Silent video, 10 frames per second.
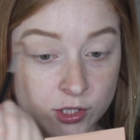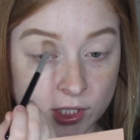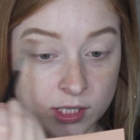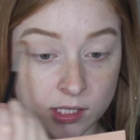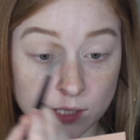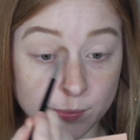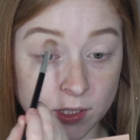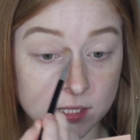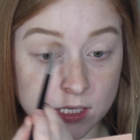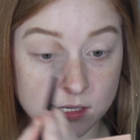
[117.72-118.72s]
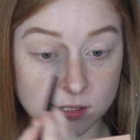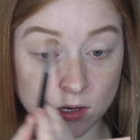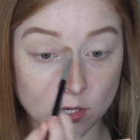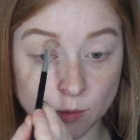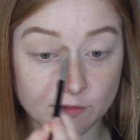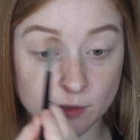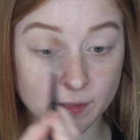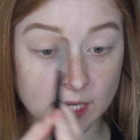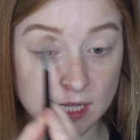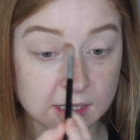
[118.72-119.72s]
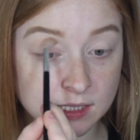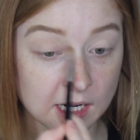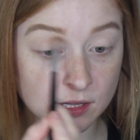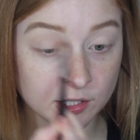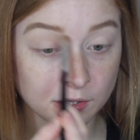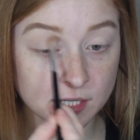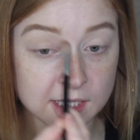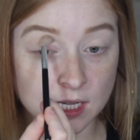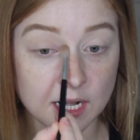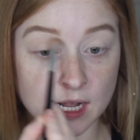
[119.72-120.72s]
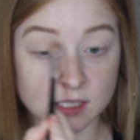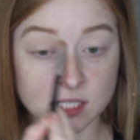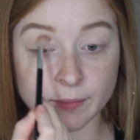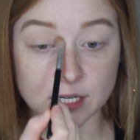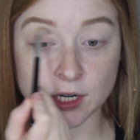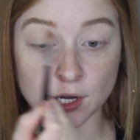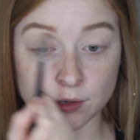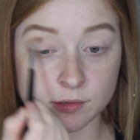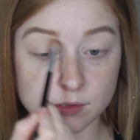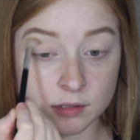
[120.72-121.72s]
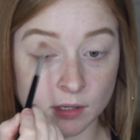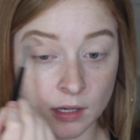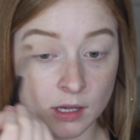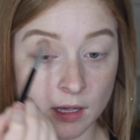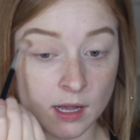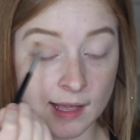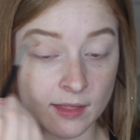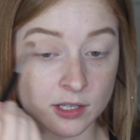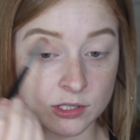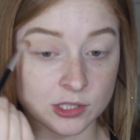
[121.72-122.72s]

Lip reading: just gonna put this all the way from the inside of the crease, kind of next to my nose, and then